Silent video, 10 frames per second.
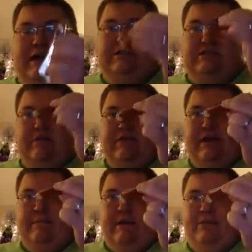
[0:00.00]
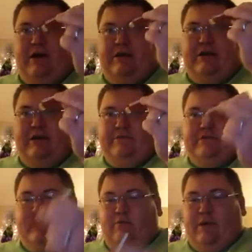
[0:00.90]
I tuck that in my pocket. It goes
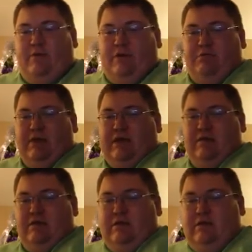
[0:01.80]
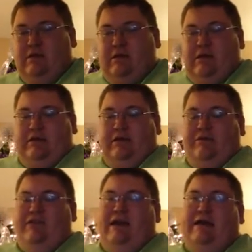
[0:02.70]
everywhere with me. Another
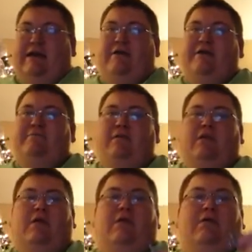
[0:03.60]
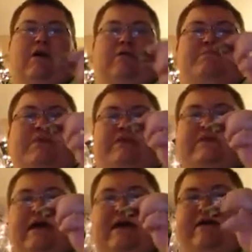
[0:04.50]
thing I carry is
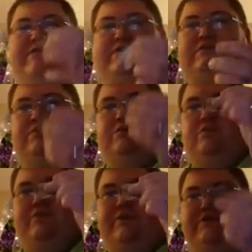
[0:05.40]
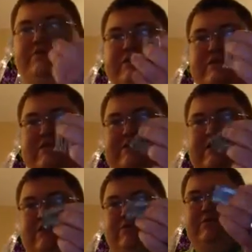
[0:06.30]
I have this tool. These are
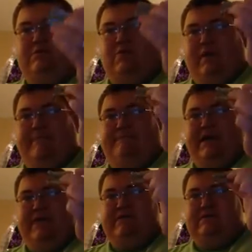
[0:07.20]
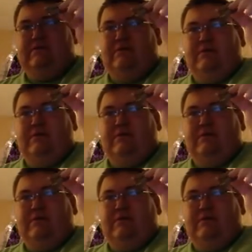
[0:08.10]
discontinued. This is one of the best